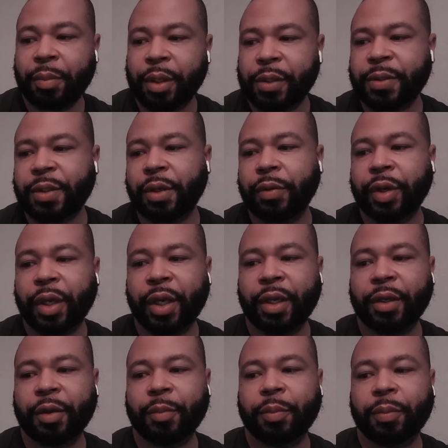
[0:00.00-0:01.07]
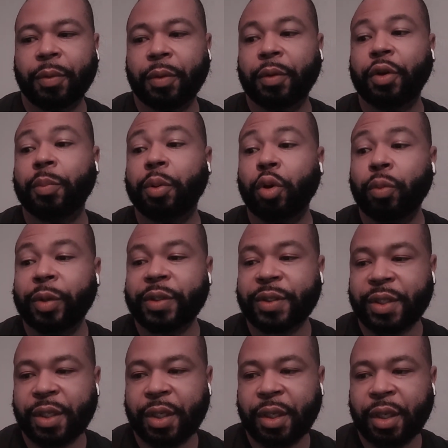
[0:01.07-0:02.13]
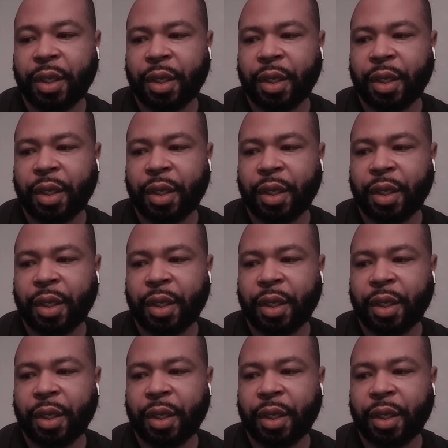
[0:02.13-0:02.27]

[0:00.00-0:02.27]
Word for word: military and di- diplomacy